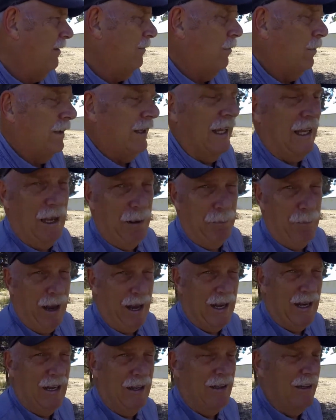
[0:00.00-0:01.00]
When they get
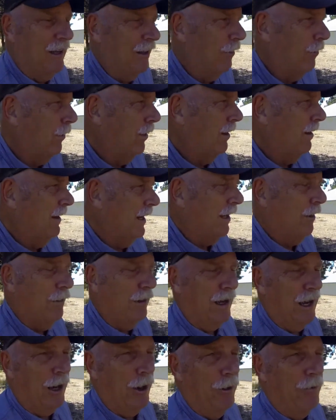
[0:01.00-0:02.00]
mad at another, they
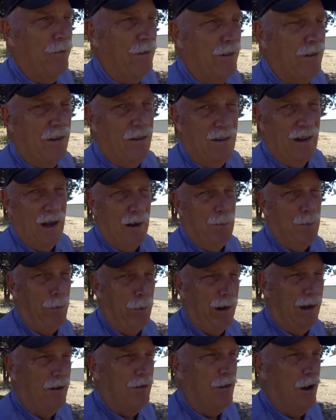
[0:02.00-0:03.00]
don't care if it's the same
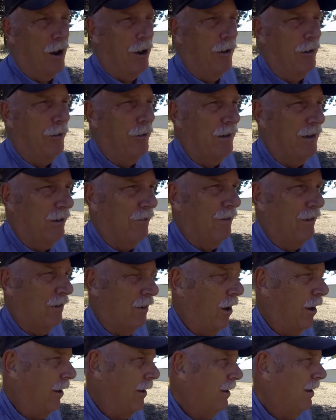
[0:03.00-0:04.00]
breed dog or a different
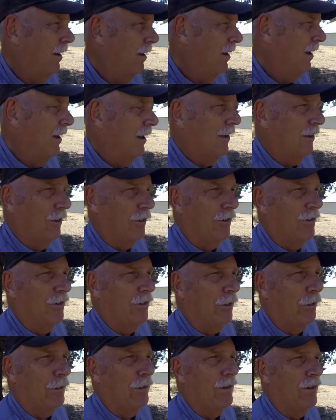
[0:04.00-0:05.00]
dog. There's
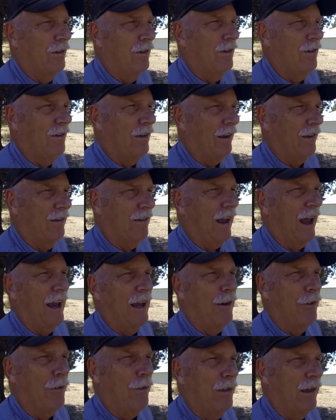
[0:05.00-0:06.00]
certain
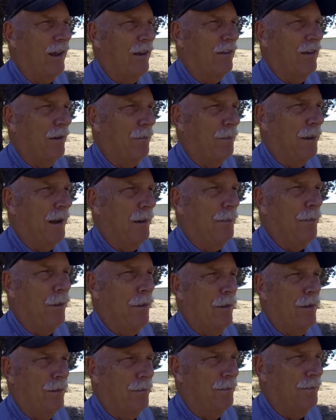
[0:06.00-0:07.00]
societal things that
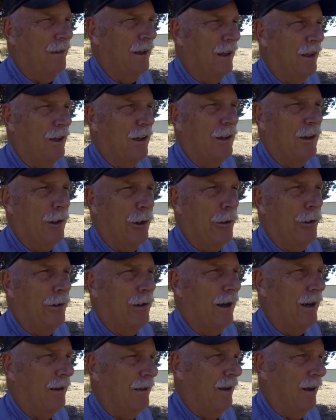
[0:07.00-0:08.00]
people could learn
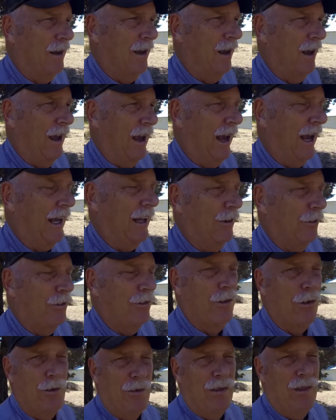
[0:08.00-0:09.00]
that, hey, there's
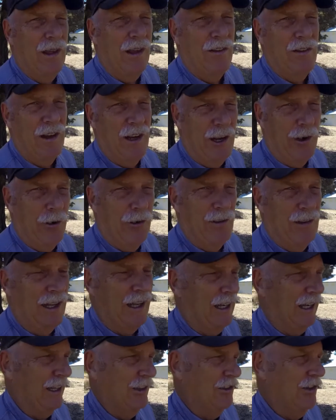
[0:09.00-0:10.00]
certain things that
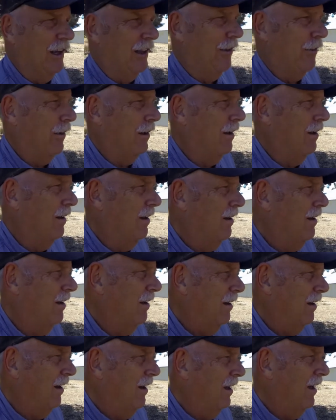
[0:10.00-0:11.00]
irritate each other.
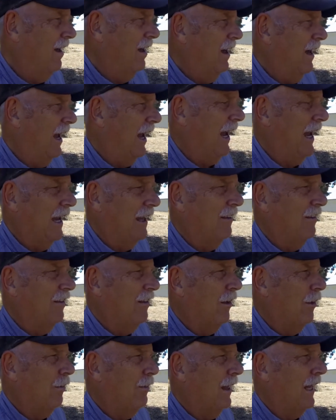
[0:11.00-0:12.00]
And
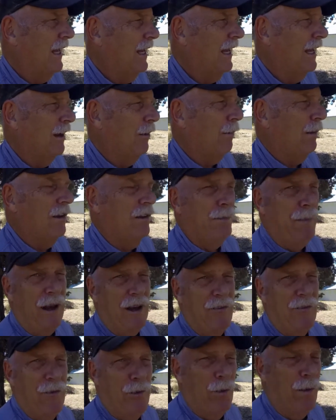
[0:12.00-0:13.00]
so they get a
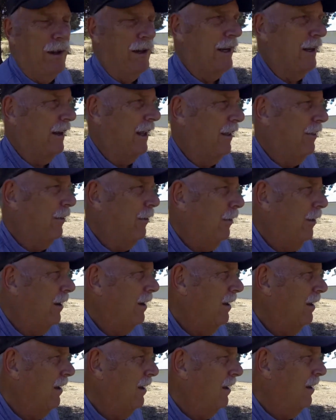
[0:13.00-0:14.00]
respect for one another.
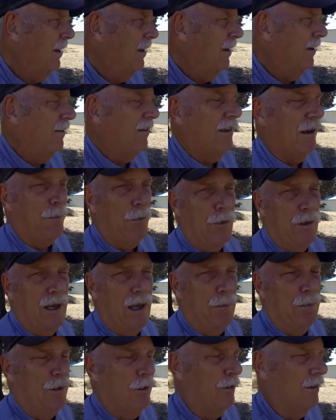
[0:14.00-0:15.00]
Some will
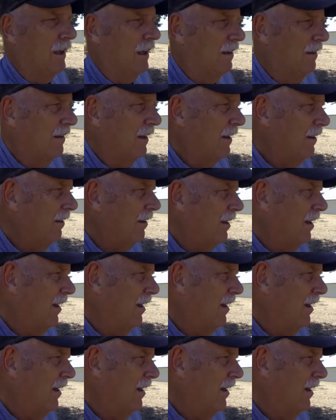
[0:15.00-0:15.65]
keep their distance.